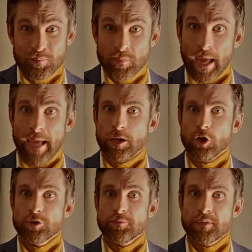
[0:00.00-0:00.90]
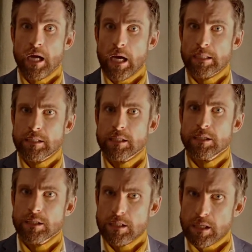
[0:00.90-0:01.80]
And a lot of dark,
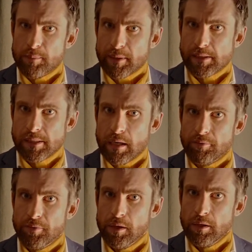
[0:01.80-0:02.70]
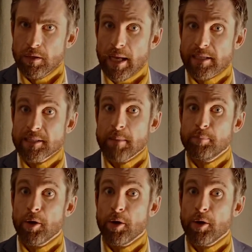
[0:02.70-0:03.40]
disturbing stuff, like St.